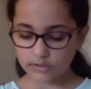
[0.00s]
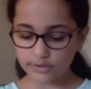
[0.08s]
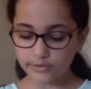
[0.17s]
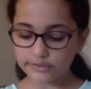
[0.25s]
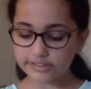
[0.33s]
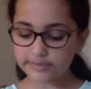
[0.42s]

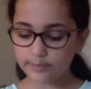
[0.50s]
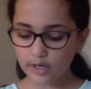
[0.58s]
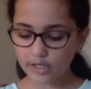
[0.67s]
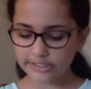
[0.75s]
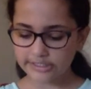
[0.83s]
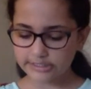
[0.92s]
"No tea
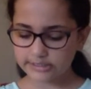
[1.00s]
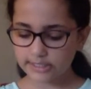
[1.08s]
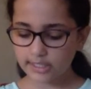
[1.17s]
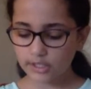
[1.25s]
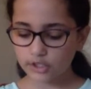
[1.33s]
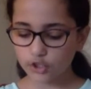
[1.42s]
parties,
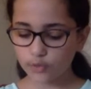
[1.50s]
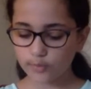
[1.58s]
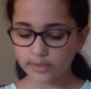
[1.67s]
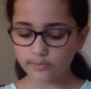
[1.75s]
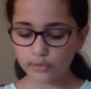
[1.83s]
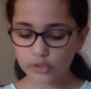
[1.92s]
no
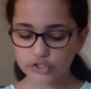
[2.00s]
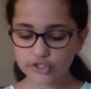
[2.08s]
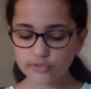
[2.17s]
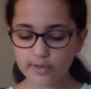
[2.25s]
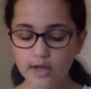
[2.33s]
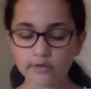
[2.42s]
being
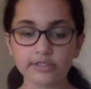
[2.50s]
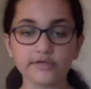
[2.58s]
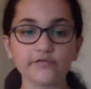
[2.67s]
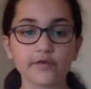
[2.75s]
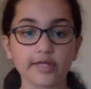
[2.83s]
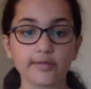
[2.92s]
pushed around
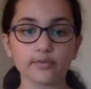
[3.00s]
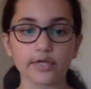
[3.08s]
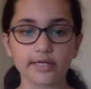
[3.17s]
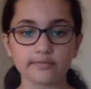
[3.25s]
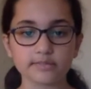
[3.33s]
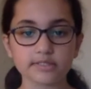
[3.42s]
in frilly
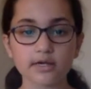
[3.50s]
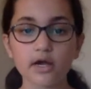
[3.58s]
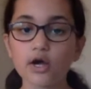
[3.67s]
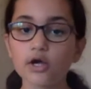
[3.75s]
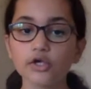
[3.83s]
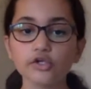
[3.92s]
prams.
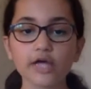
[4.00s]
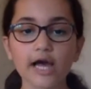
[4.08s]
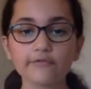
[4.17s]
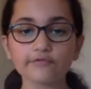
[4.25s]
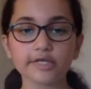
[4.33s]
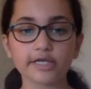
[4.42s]

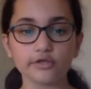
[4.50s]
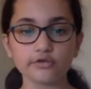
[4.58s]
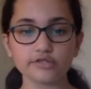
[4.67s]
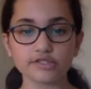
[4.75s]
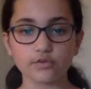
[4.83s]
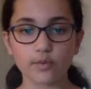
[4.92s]
You'll have to get
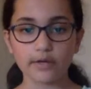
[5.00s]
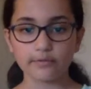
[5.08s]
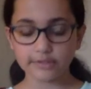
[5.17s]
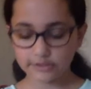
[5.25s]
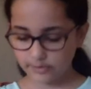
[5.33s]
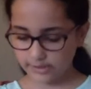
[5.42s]
used to the way
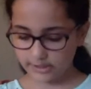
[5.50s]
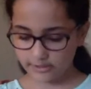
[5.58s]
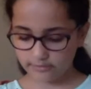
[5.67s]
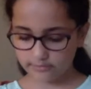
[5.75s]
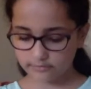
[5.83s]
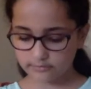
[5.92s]
we do it
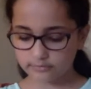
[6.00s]
here."